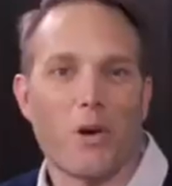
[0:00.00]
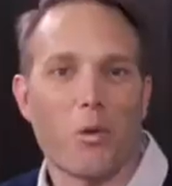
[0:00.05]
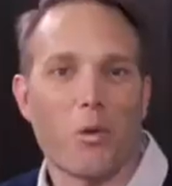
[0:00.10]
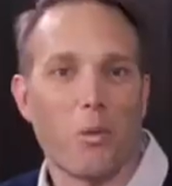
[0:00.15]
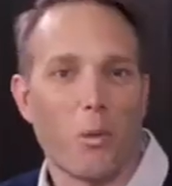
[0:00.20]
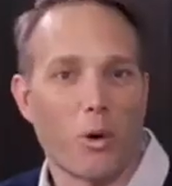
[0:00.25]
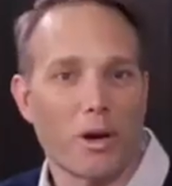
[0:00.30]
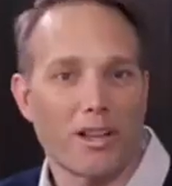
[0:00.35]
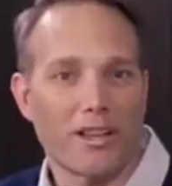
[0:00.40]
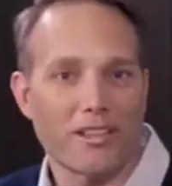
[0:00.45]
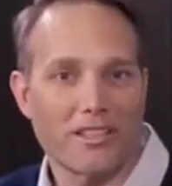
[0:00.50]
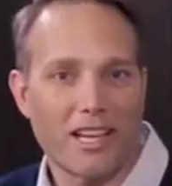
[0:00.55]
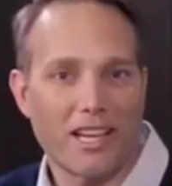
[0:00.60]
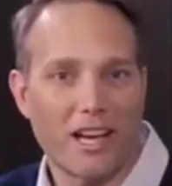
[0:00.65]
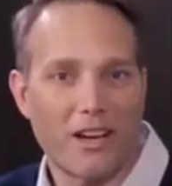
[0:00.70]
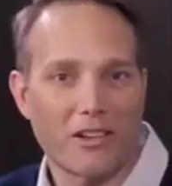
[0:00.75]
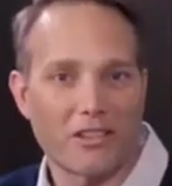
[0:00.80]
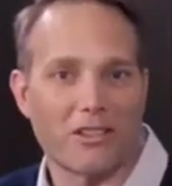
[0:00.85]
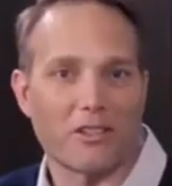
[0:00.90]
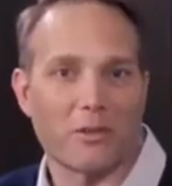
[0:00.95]
One of the
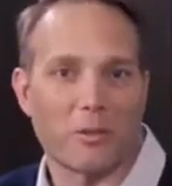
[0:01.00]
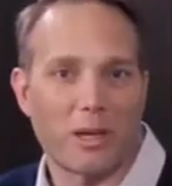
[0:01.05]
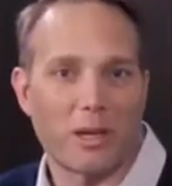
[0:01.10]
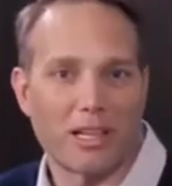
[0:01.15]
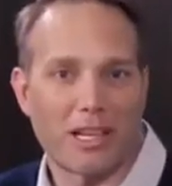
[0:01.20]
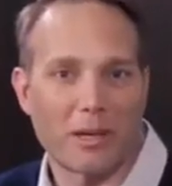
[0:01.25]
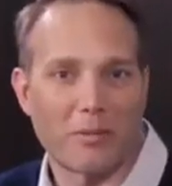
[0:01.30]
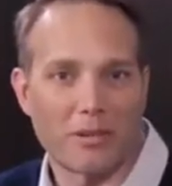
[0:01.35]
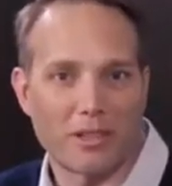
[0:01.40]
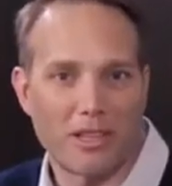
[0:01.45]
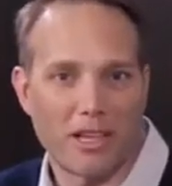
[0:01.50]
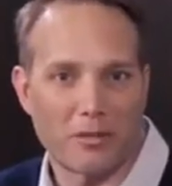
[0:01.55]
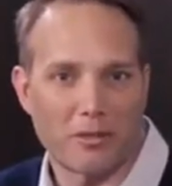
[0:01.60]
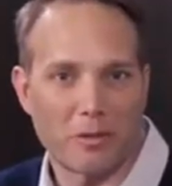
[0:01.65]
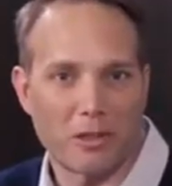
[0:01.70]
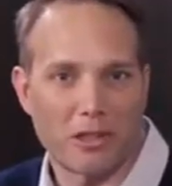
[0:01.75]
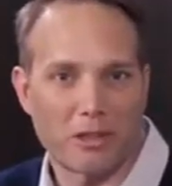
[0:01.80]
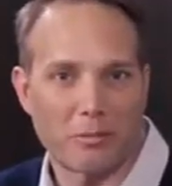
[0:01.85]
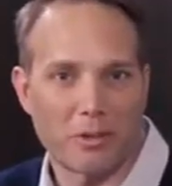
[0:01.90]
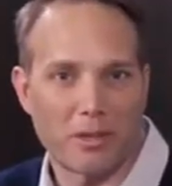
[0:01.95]
challenges when it comes to
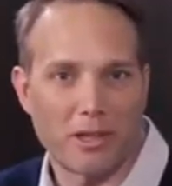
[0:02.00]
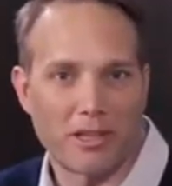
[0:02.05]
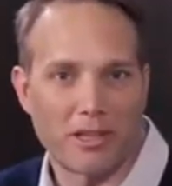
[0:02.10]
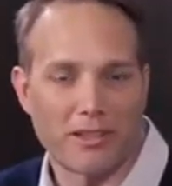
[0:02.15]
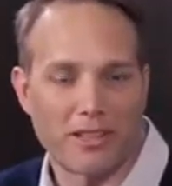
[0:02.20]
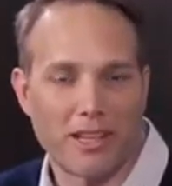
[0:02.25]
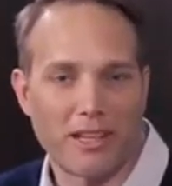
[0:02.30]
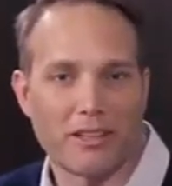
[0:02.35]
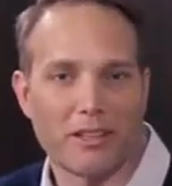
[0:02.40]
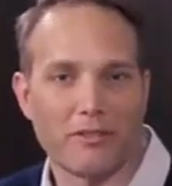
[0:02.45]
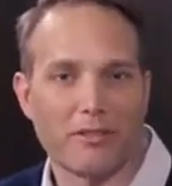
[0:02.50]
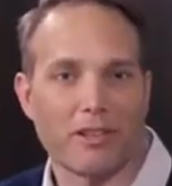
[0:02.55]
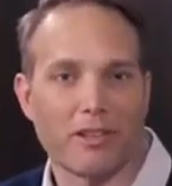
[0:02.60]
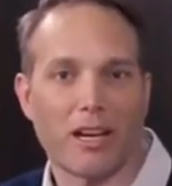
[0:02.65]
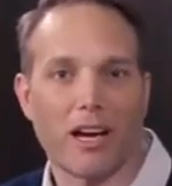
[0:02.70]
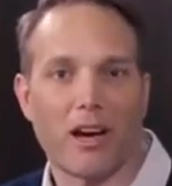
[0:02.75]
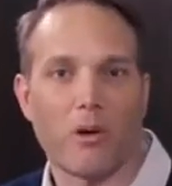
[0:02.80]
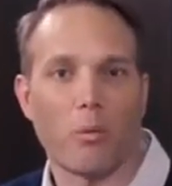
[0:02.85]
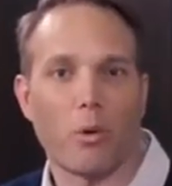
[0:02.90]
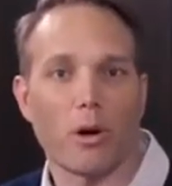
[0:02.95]
customer experience is to figure
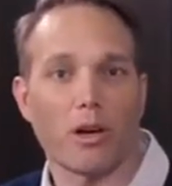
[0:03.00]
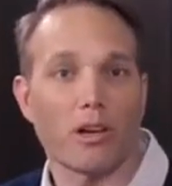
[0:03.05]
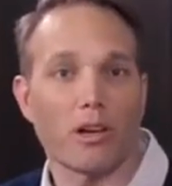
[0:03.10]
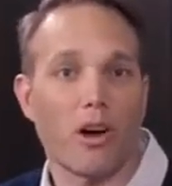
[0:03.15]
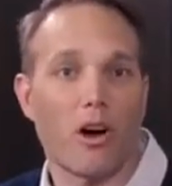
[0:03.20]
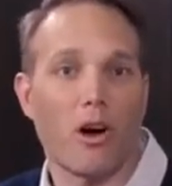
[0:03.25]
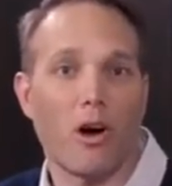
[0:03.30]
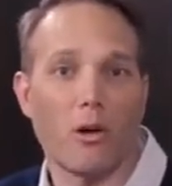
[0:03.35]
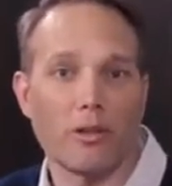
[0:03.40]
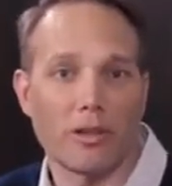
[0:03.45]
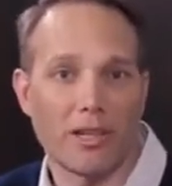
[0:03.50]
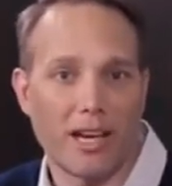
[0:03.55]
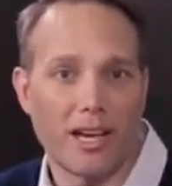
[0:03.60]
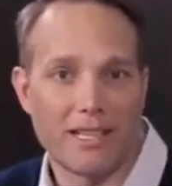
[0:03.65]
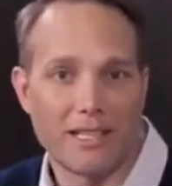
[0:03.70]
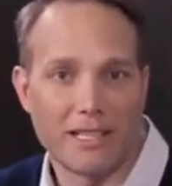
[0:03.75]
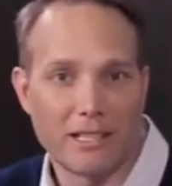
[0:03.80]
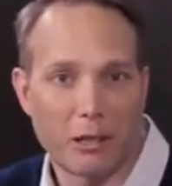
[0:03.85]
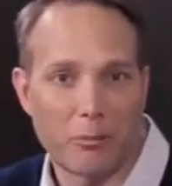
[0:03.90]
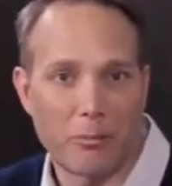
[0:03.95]
out what are all the
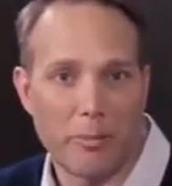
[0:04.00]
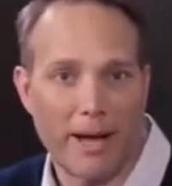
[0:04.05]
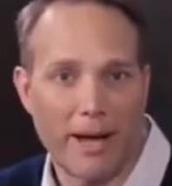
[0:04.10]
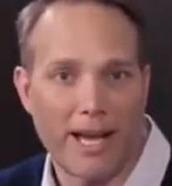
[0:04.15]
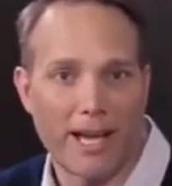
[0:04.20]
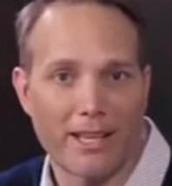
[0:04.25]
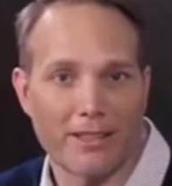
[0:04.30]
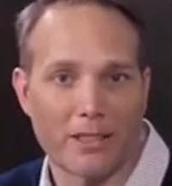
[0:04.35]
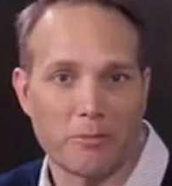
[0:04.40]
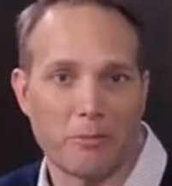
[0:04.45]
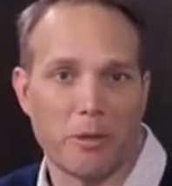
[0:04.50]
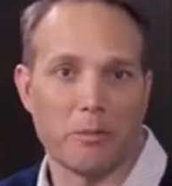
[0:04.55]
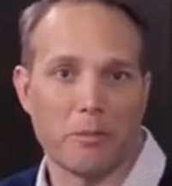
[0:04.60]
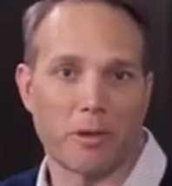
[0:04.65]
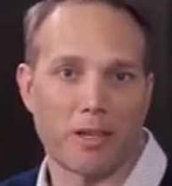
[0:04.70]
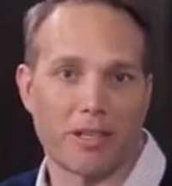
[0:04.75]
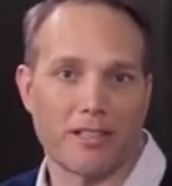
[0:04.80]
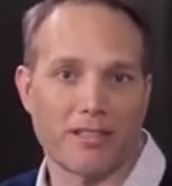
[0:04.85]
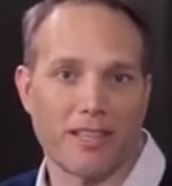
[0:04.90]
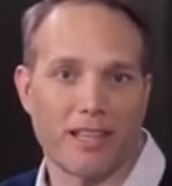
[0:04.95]
ideal paths that people
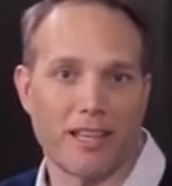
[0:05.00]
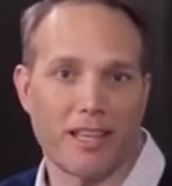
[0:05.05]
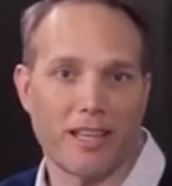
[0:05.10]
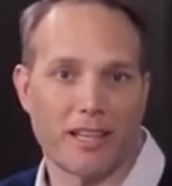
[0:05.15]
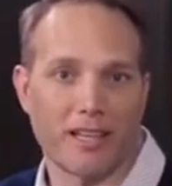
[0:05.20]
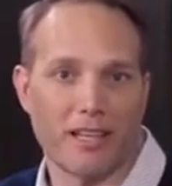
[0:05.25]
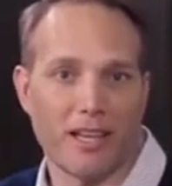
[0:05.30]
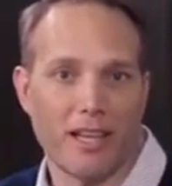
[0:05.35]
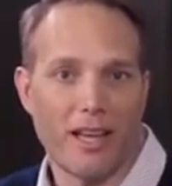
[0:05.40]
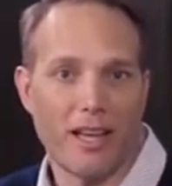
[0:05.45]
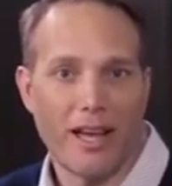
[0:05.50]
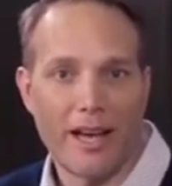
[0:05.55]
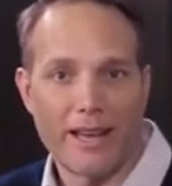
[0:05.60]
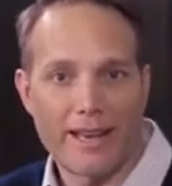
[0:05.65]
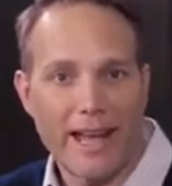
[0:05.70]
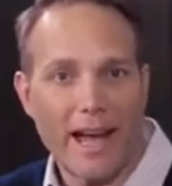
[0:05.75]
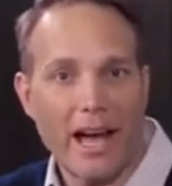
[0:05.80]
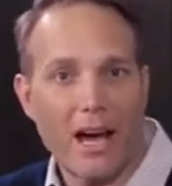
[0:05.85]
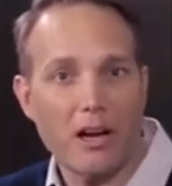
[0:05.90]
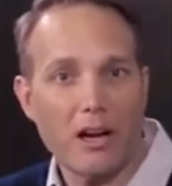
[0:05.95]
can take, and
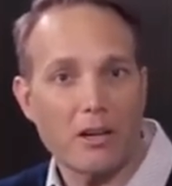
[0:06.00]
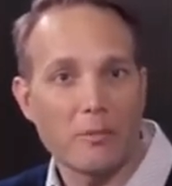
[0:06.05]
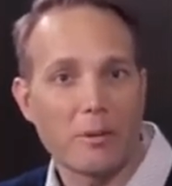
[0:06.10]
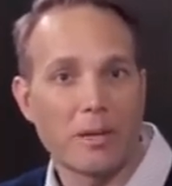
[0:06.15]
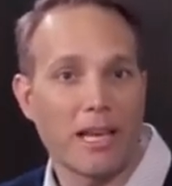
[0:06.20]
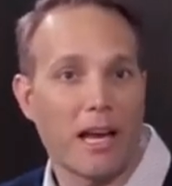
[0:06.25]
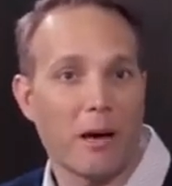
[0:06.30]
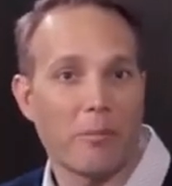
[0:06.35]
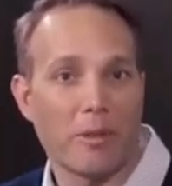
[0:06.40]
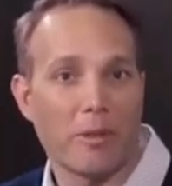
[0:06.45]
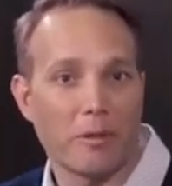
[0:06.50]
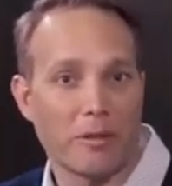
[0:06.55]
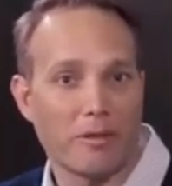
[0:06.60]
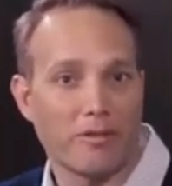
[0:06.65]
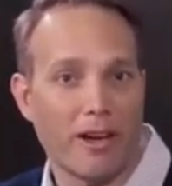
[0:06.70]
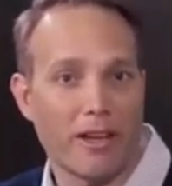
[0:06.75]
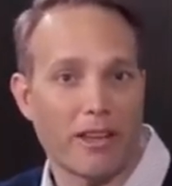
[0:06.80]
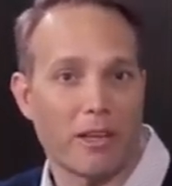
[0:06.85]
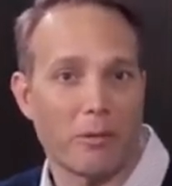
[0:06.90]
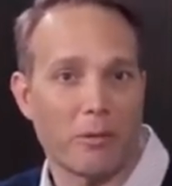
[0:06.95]
how can we help them to
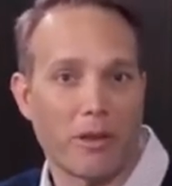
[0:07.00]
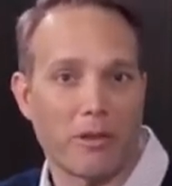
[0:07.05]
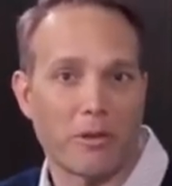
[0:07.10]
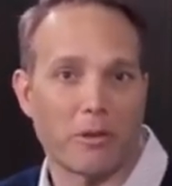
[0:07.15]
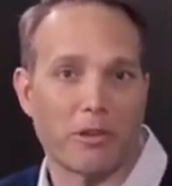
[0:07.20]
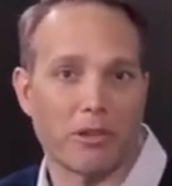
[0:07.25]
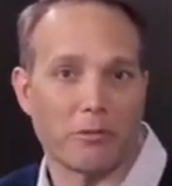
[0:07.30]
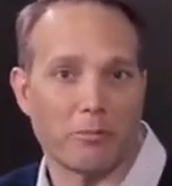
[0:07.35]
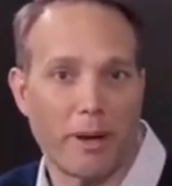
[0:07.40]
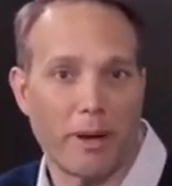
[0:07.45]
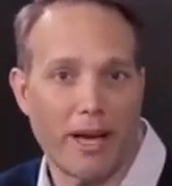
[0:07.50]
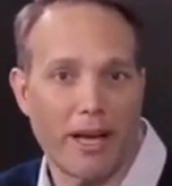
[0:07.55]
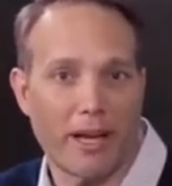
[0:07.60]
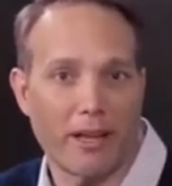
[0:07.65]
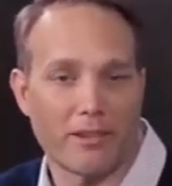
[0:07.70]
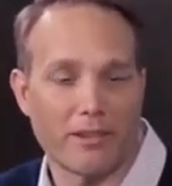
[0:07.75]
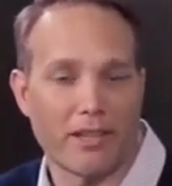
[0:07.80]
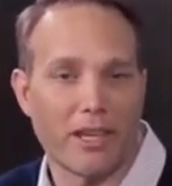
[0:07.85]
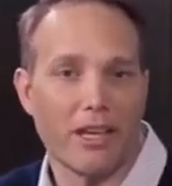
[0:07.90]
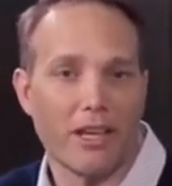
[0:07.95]
find their way through those
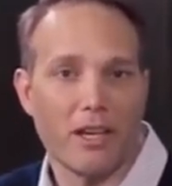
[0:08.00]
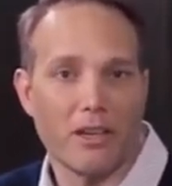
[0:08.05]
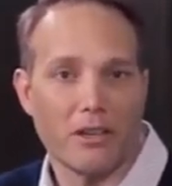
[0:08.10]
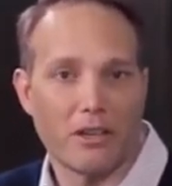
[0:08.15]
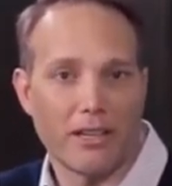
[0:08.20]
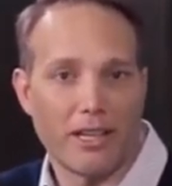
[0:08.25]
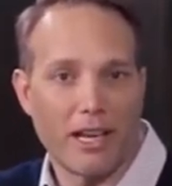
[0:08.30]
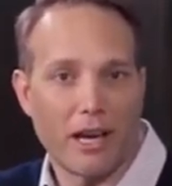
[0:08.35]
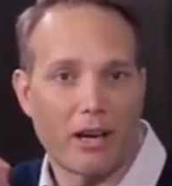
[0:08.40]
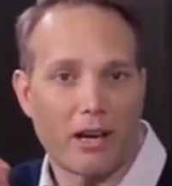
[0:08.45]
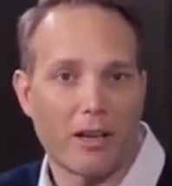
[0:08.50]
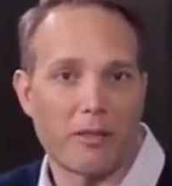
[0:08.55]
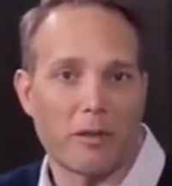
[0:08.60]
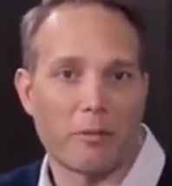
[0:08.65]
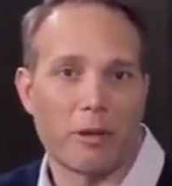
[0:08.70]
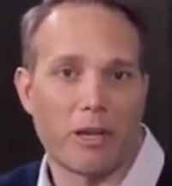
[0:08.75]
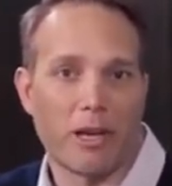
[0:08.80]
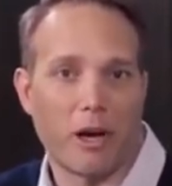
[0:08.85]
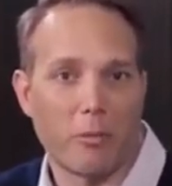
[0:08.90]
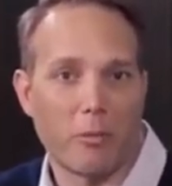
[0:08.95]
paths to the outcome that
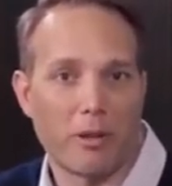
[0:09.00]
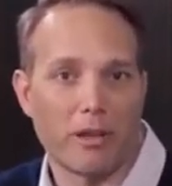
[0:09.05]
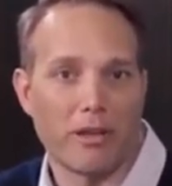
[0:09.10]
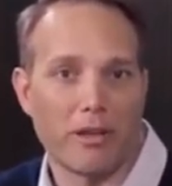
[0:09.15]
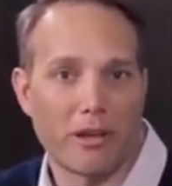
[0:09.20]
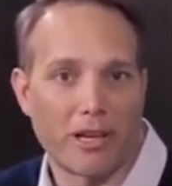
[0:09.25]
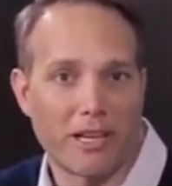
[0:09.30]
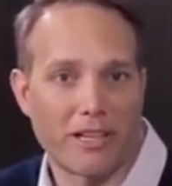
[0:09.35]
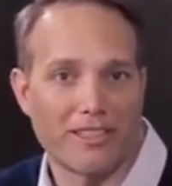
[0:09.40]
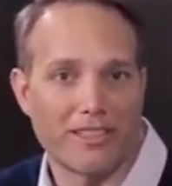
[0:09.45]
we hope that they'll get